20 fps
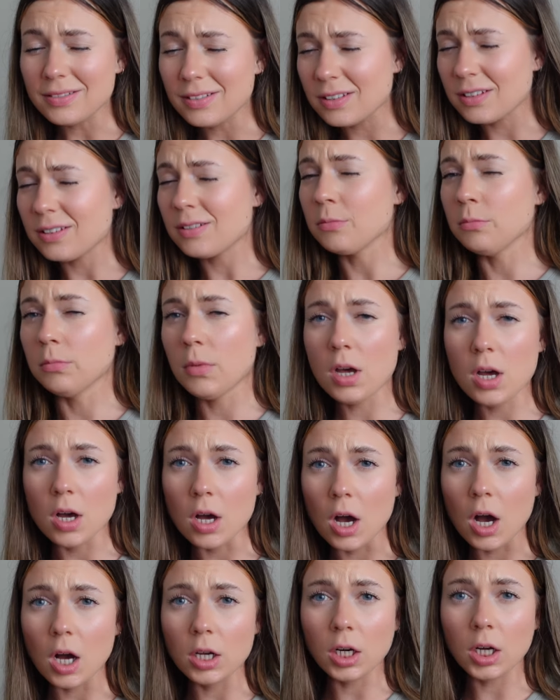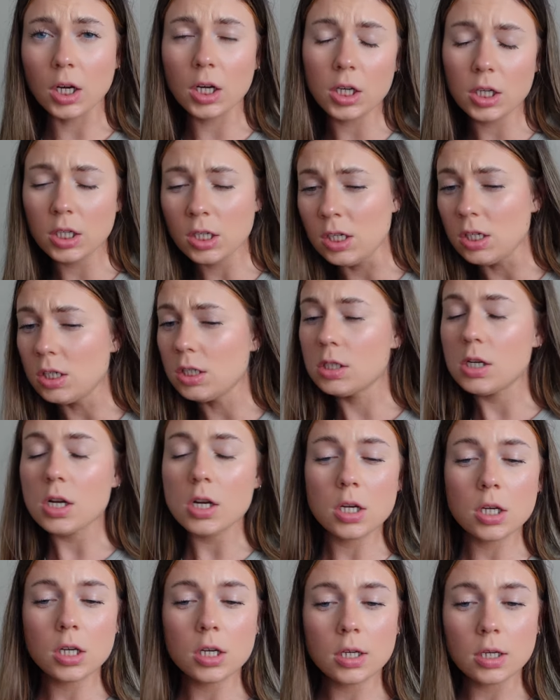Good morning,
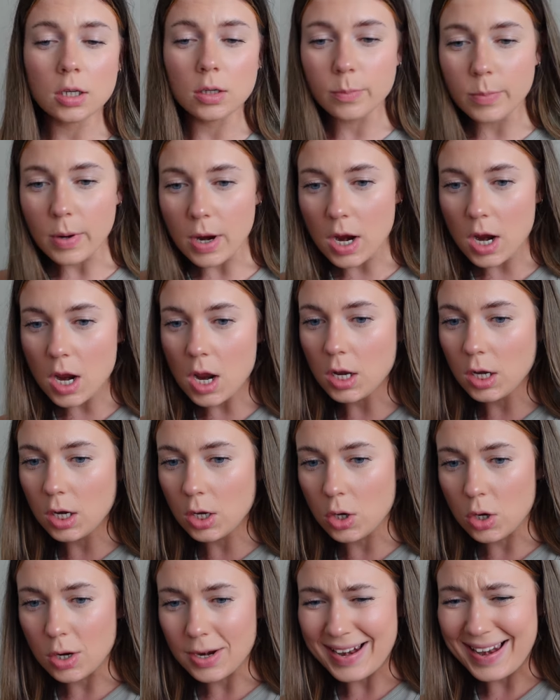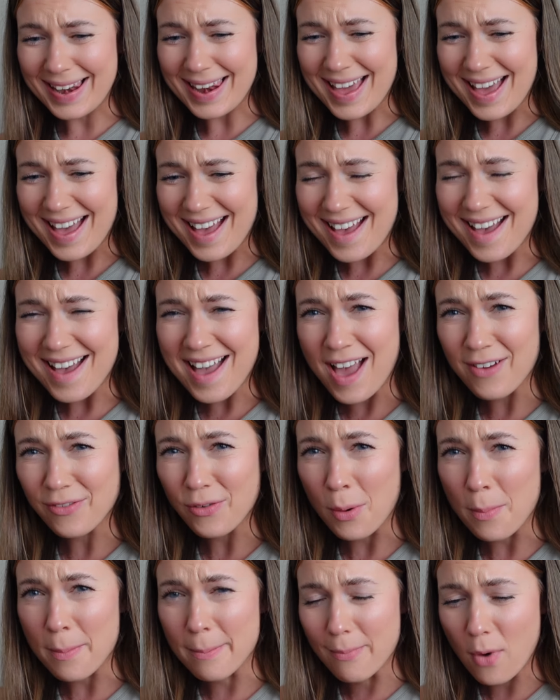baby. Good life.
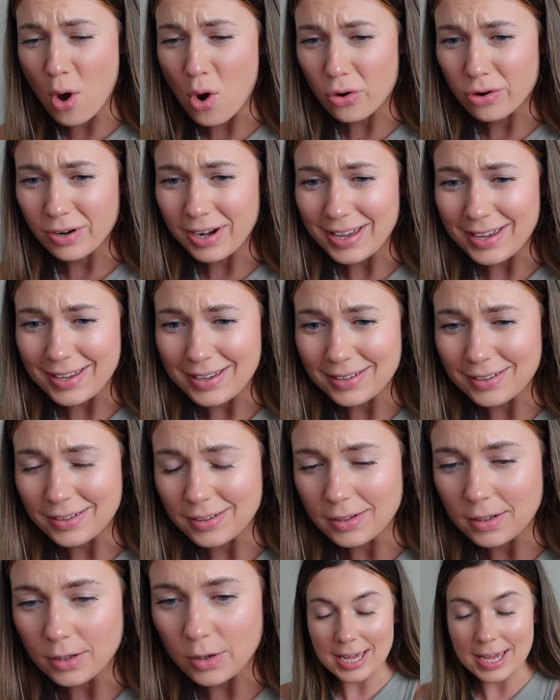Good morning.